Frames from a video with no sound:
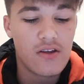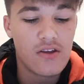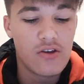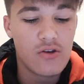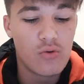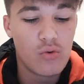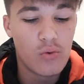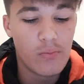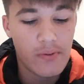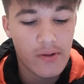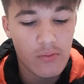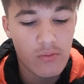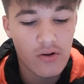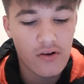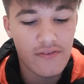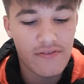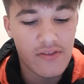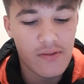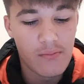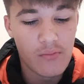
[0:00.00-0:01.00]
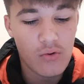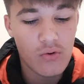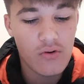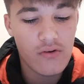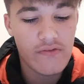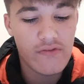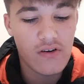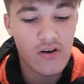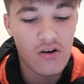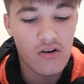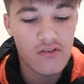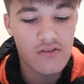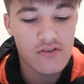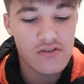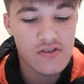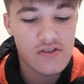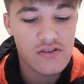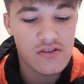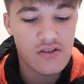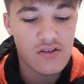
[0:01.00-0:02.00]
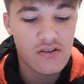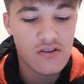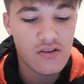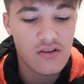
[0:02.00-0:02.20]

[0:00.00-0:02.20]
You will be one of the more advanced